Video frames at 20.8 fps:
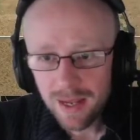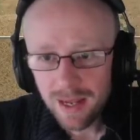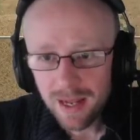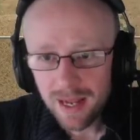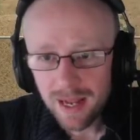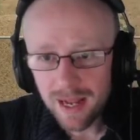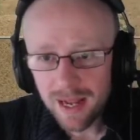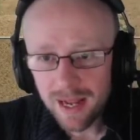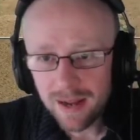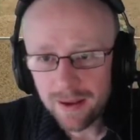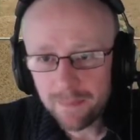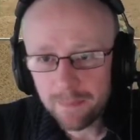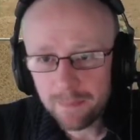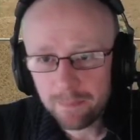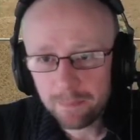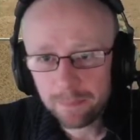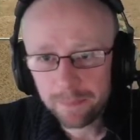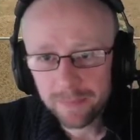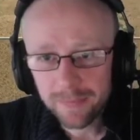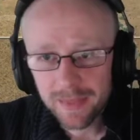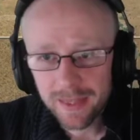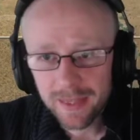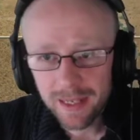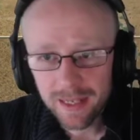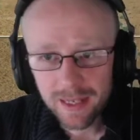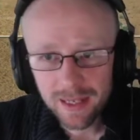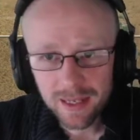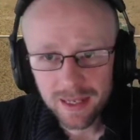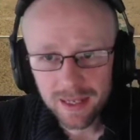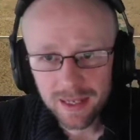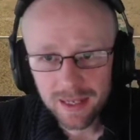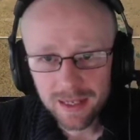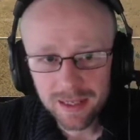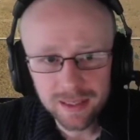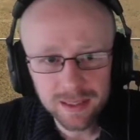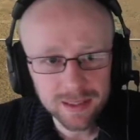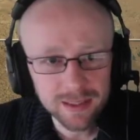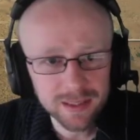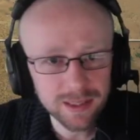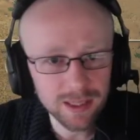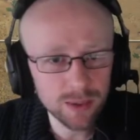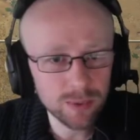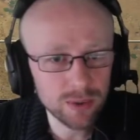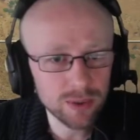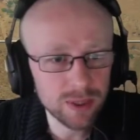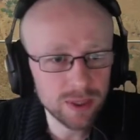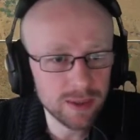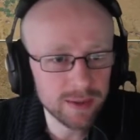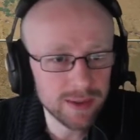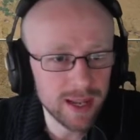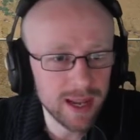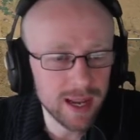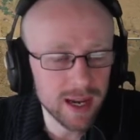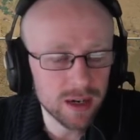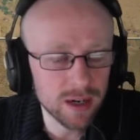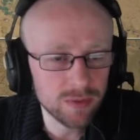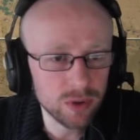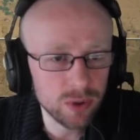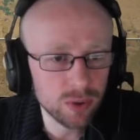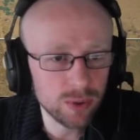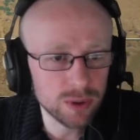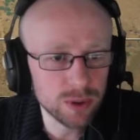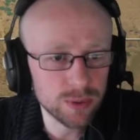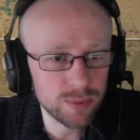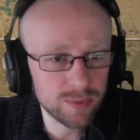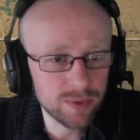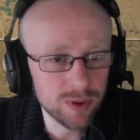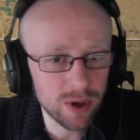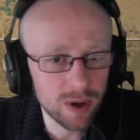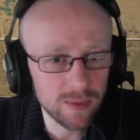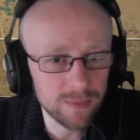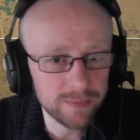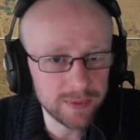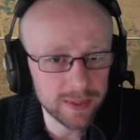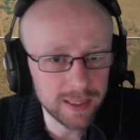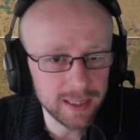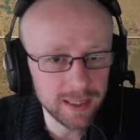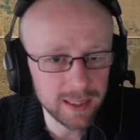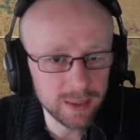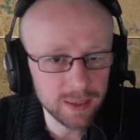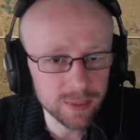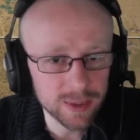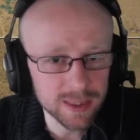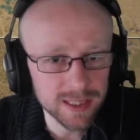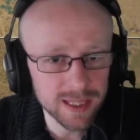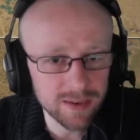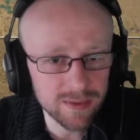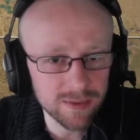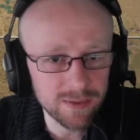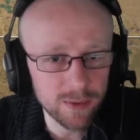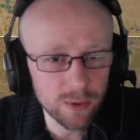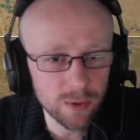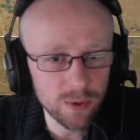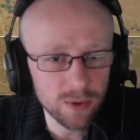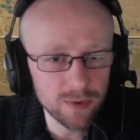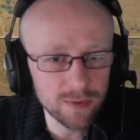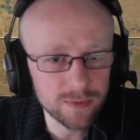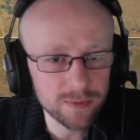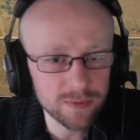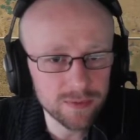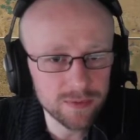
So looking at that, and of course we've got the, what's that, 4,